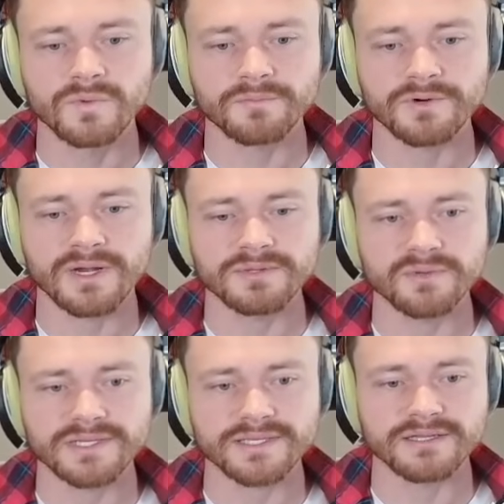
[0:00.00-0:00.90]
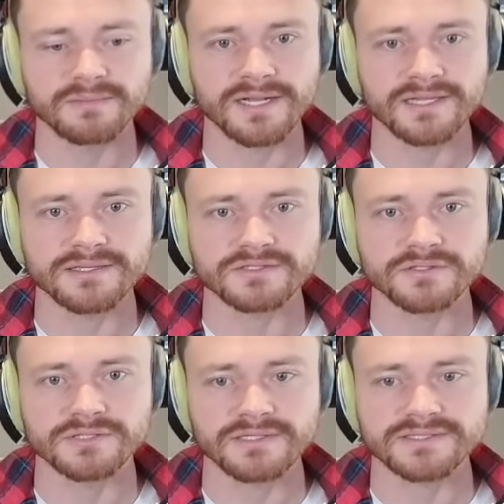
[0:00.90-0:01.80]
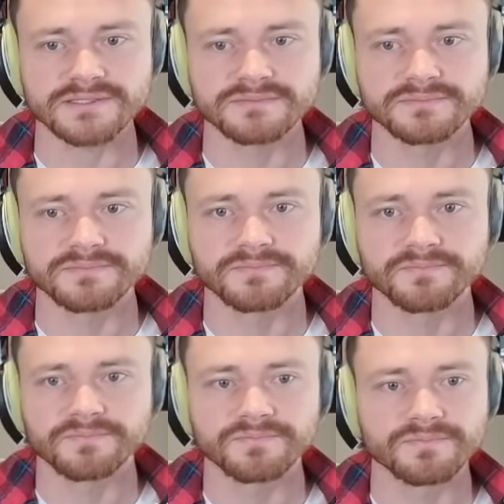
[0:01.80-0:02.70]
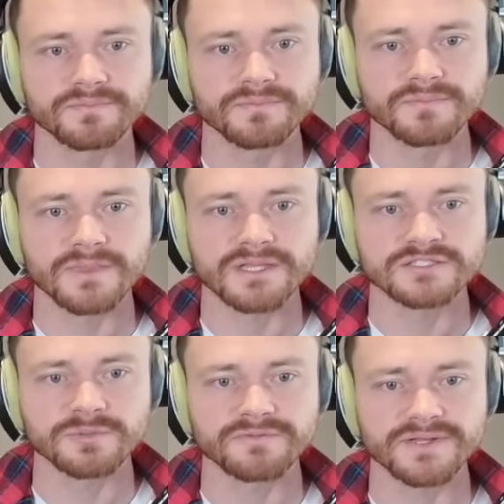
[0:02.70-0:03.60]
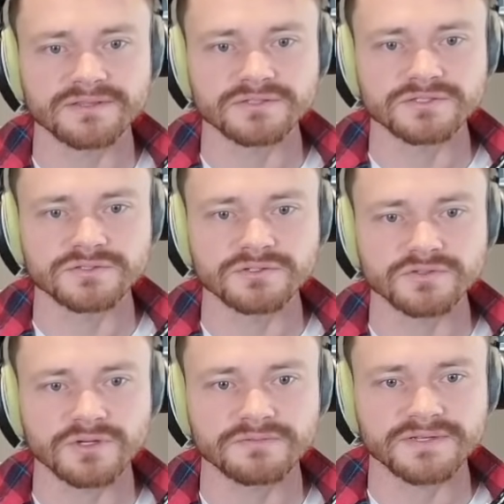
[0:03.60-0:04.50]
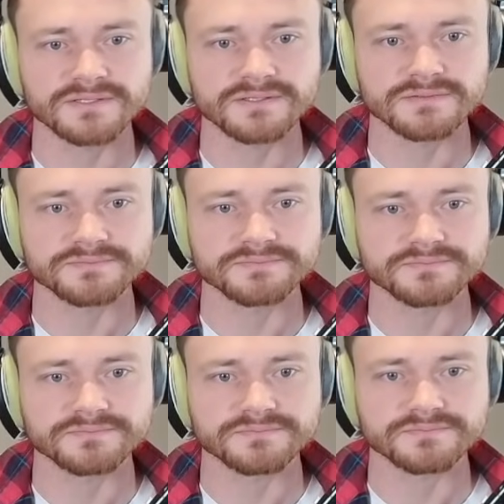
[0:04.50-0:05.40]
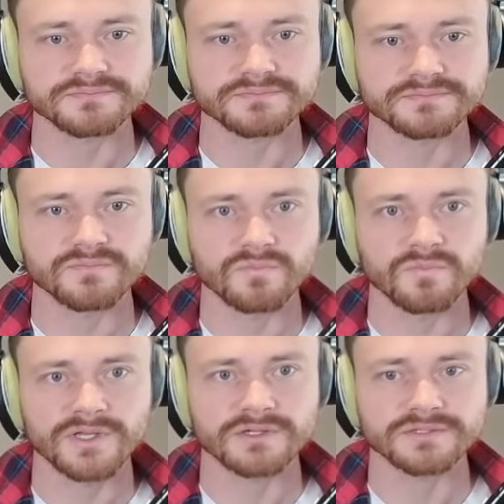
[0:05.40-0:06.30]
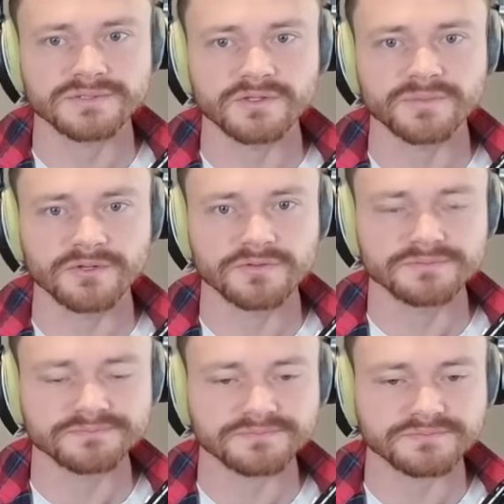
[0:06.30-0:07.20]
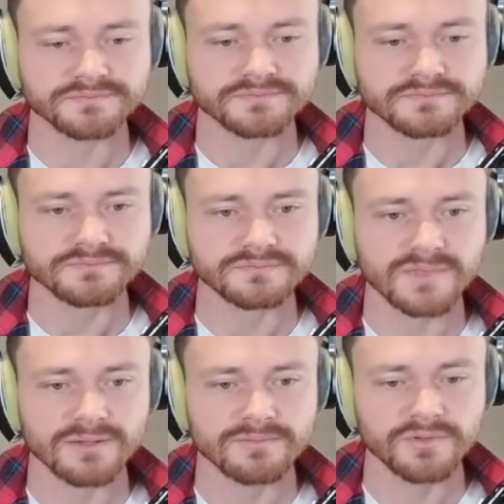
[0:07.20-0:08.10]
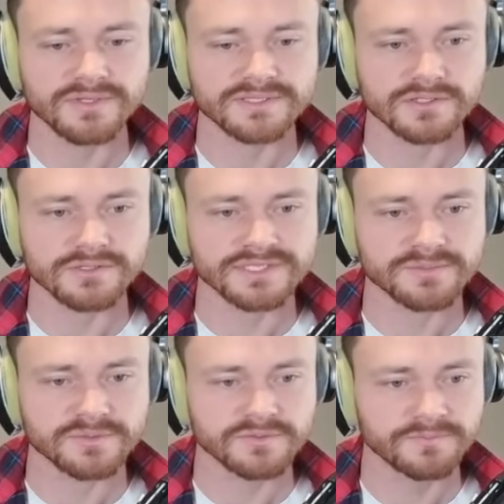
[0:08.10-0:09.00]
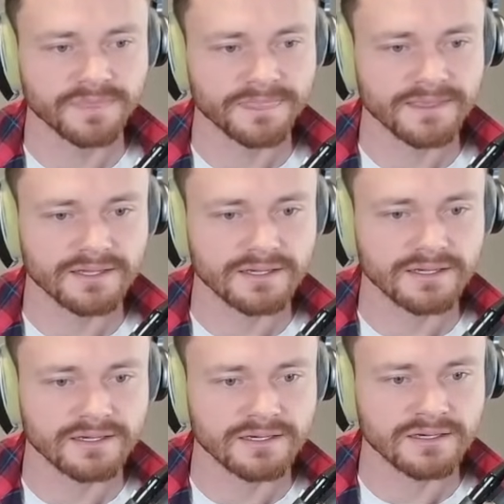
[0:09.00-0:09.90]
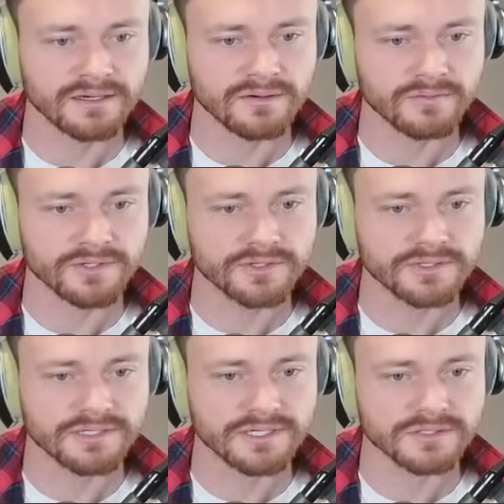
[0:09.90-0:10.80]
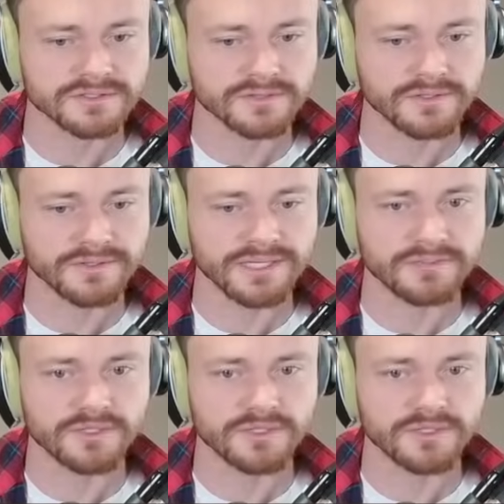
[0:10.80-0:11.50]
We probably want to kill Amalia this turn, honestly, to prevent their pseudo draw effect. We could also kill the Pilgrim. Both of these are acceptable. We're good on color, so we'll go ahead and